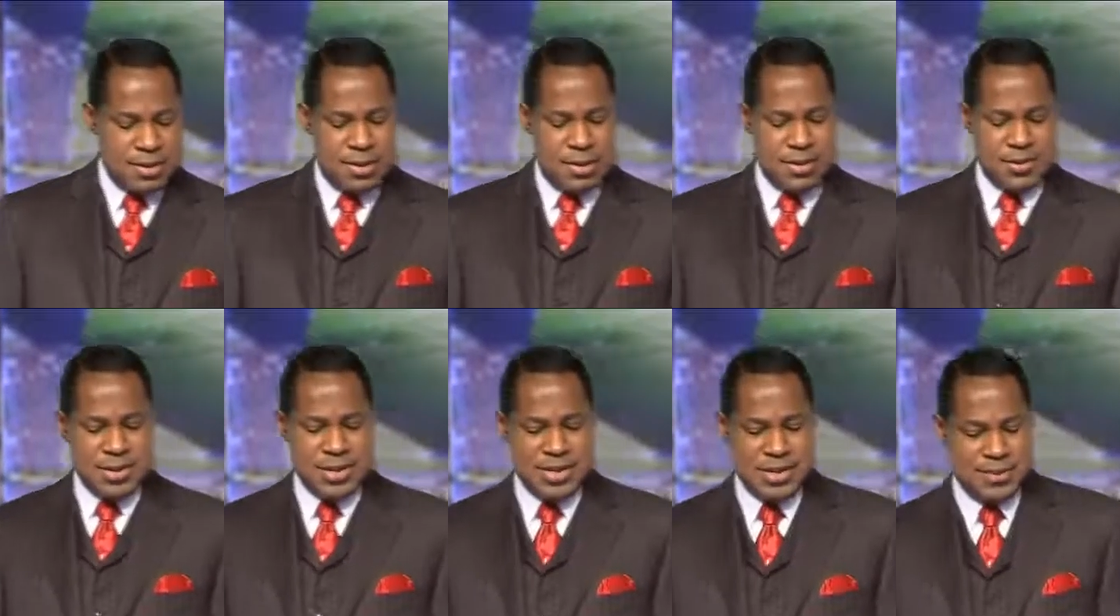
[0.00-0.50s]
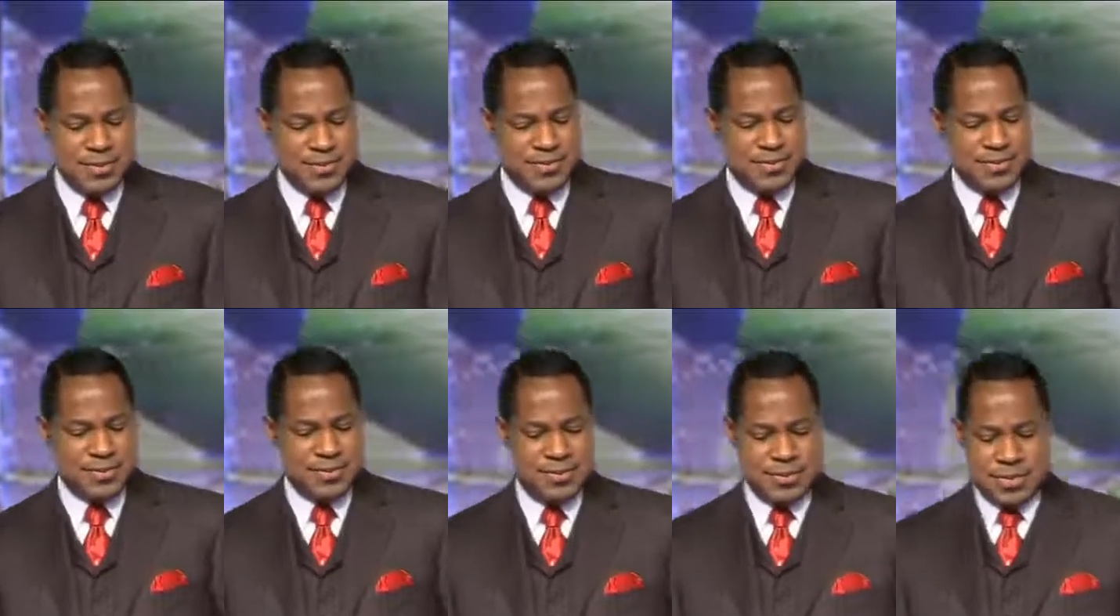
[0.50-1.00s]
Anyway,
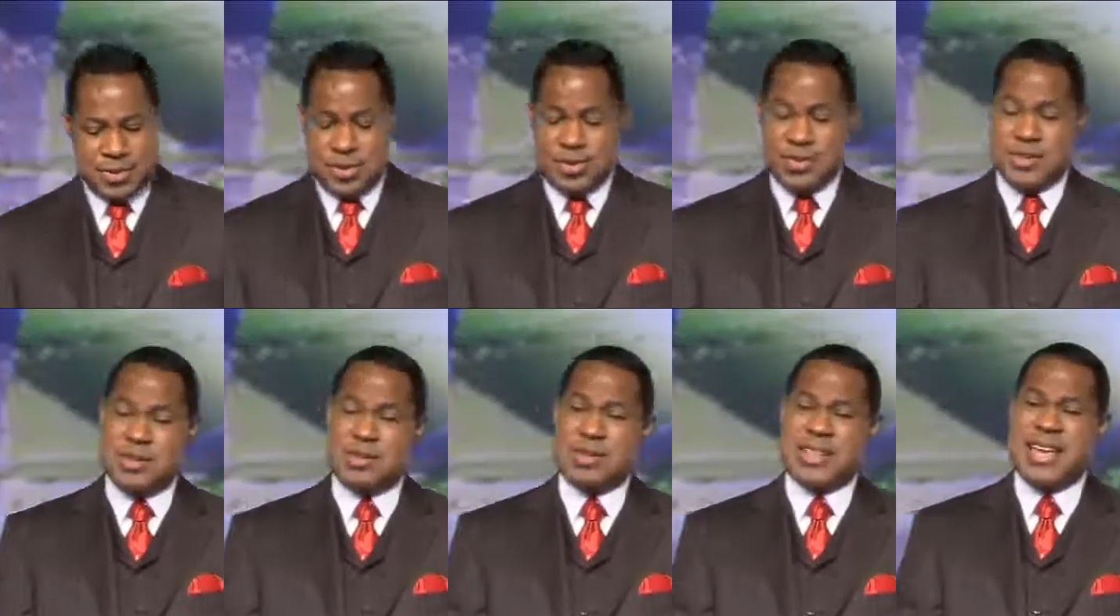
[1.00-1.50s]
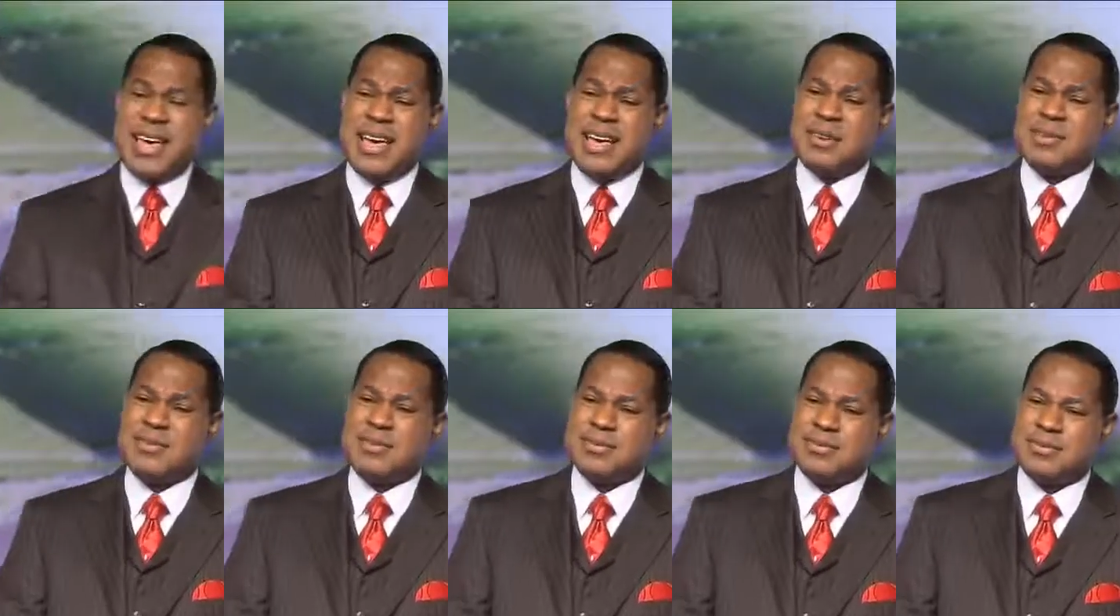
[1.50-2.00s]
you still
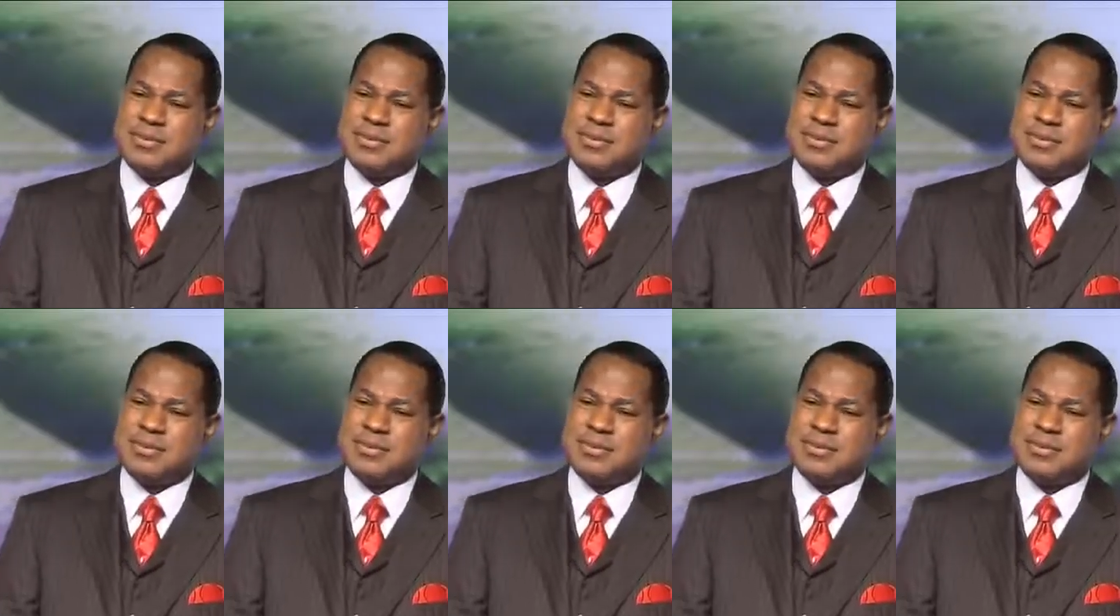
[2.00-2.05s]
there?